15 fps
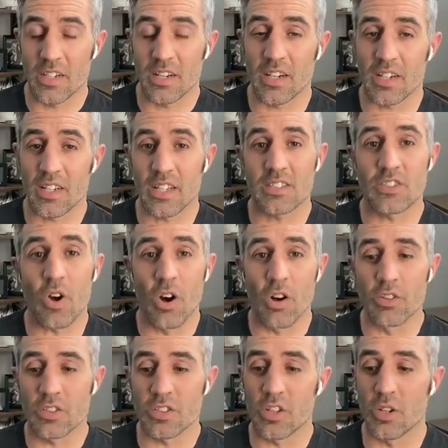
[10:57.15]
Uh, it's
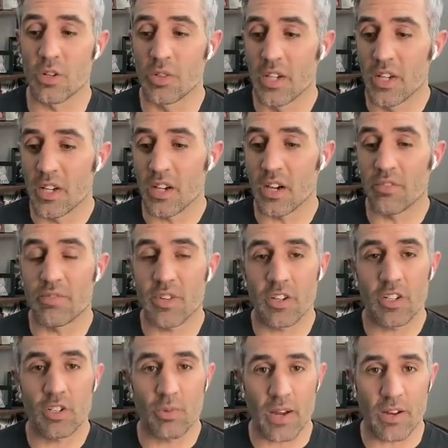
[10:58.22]
also um,
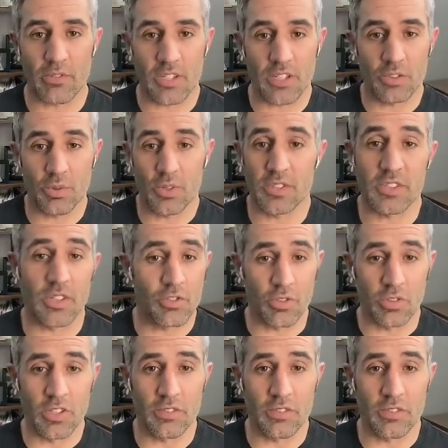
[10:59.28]
very grounding to our central